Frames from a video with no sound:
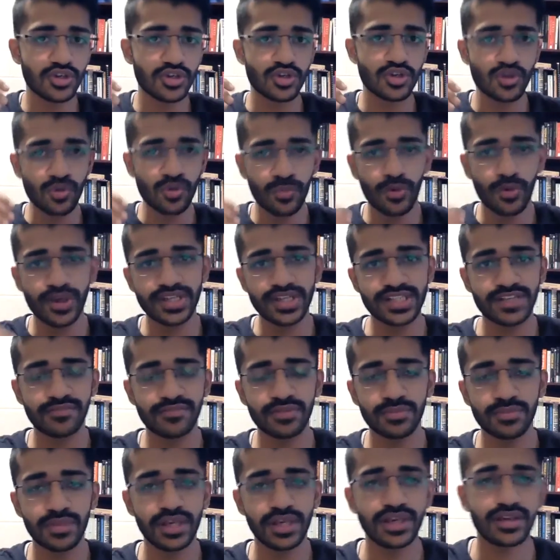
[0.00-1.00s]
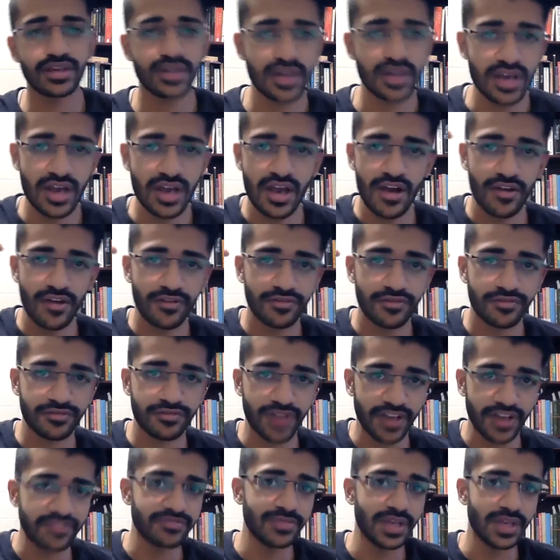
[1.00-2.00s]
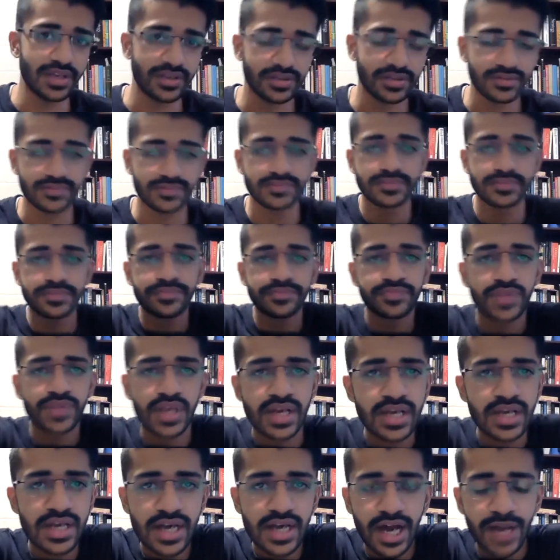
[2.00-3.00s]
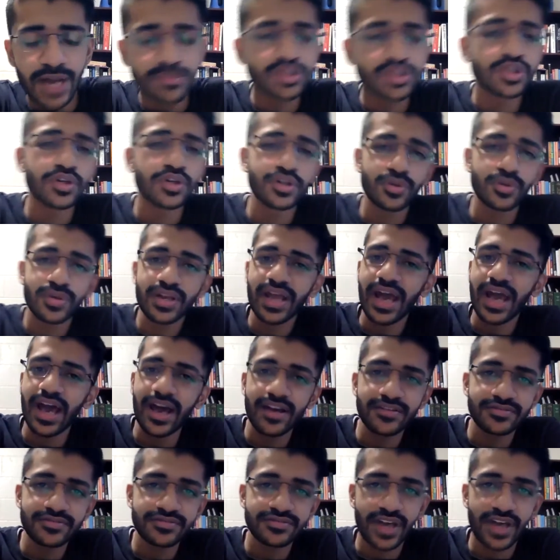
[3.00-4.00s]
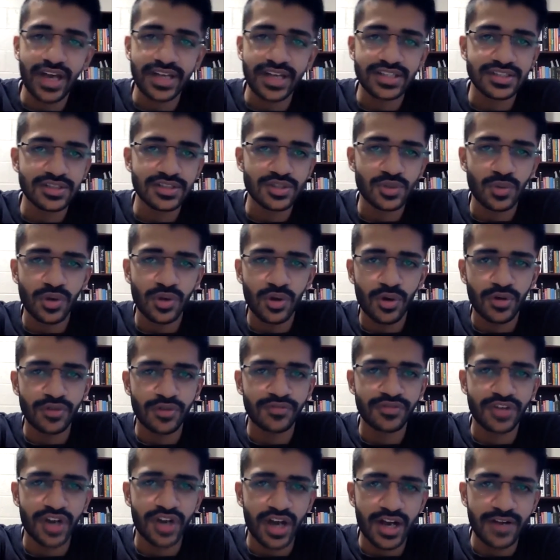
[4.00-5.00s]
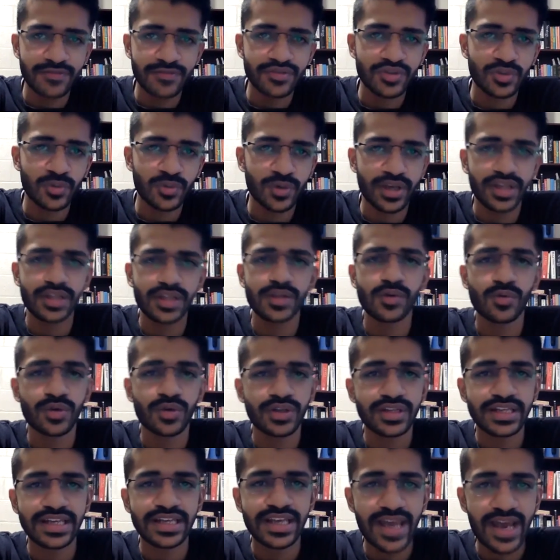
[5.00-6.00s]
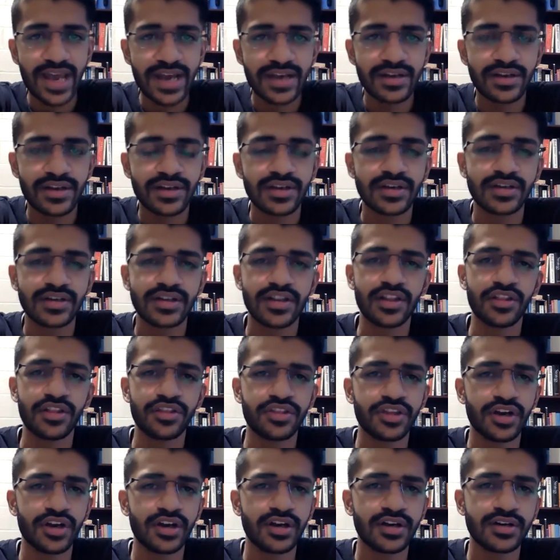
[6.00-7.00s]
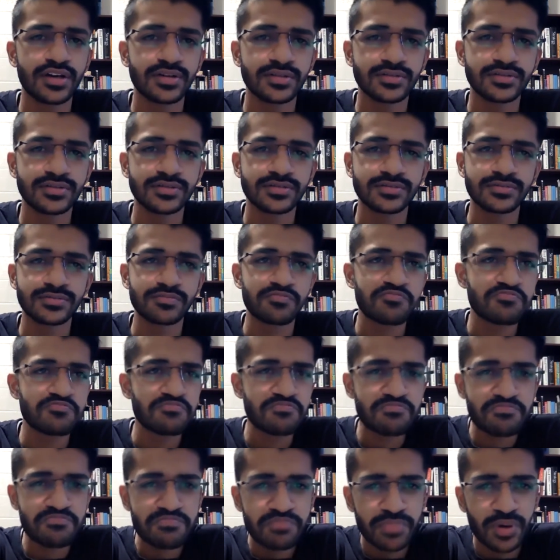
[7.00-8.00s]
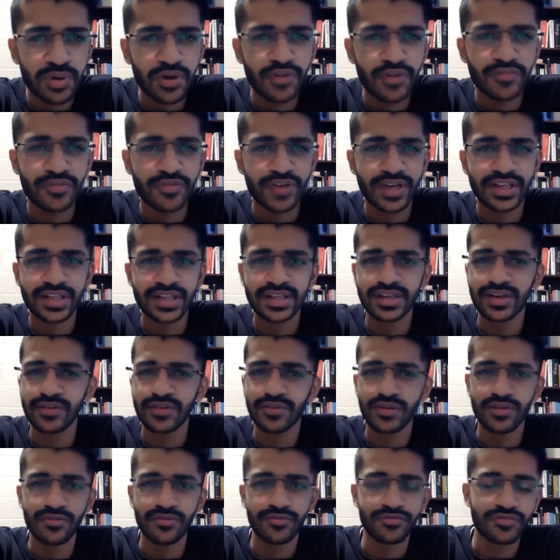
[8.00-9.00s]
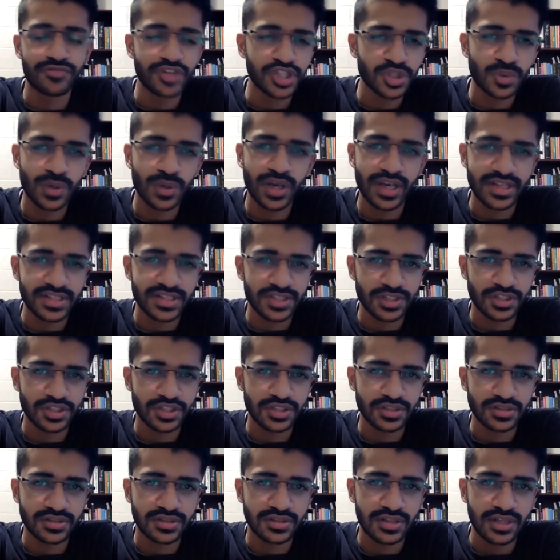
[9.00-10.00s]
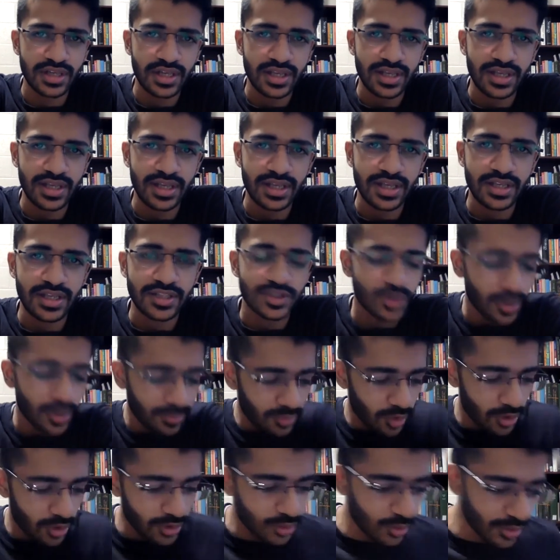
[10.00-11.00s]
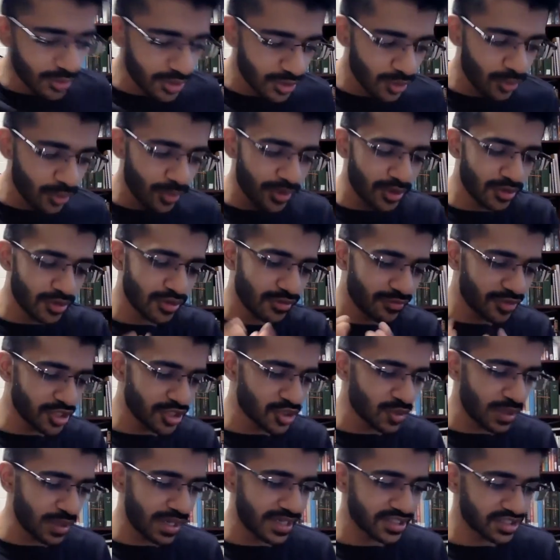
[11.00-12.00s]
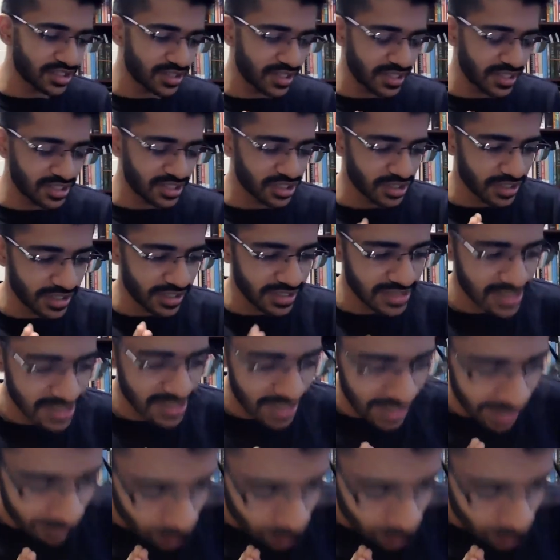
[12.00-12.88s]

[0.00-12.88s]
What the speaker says: 2.7 million, 5 million. I'm sure you're going to have access to a lot of graphs where you can get the perfect visualization. So I'm not going to go into the visualization. Instead,